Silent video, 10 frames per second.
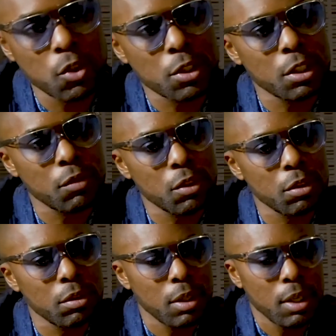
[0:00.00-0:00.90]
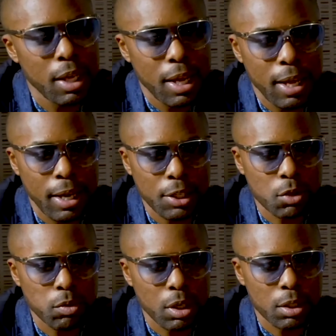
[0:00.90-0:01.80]
to do this interview. And I
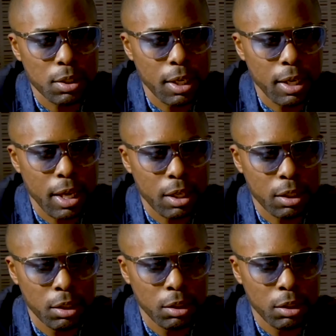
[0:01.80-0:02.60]
just want to say that,